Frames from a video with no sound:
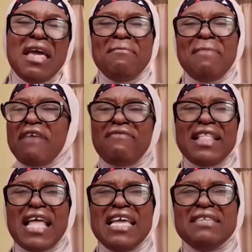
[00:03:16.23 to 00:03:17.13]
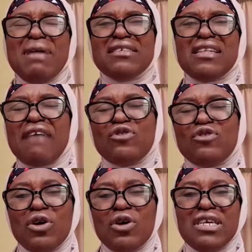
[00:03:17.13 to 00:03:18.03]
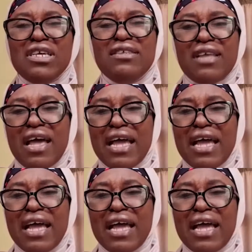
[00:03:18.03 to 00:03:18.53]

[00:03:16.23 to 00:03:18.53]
but I find that it makes life so much easier.